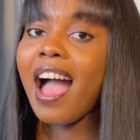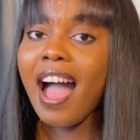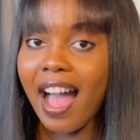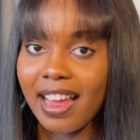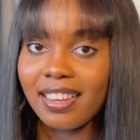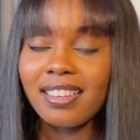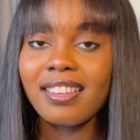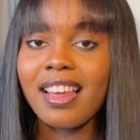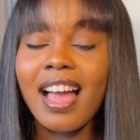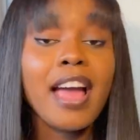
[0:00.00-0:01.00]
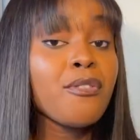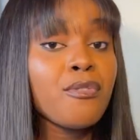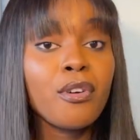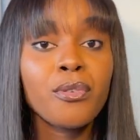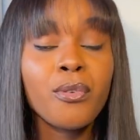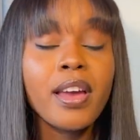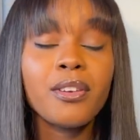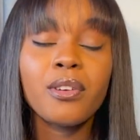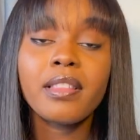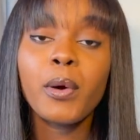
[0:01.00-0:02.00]
and i do not know
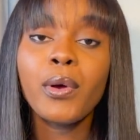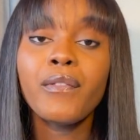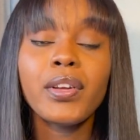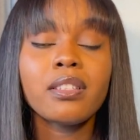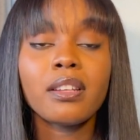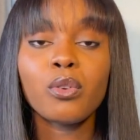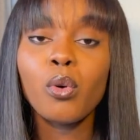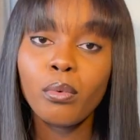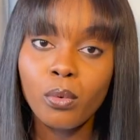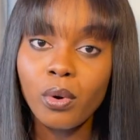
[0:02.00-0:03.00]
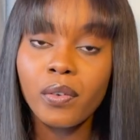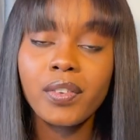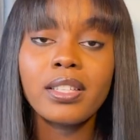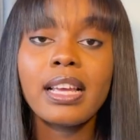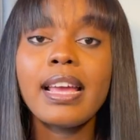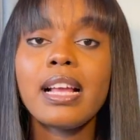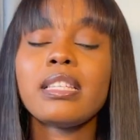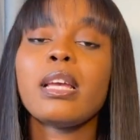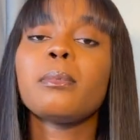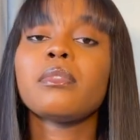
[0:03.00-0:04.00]
any other way of getting an open work visa
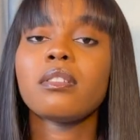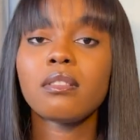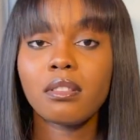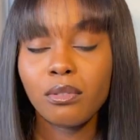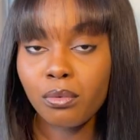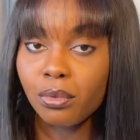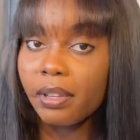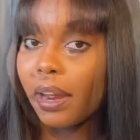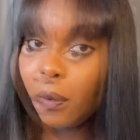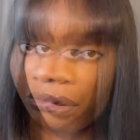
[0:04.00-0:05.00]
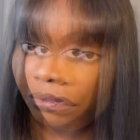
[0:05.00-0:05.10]
except the route i went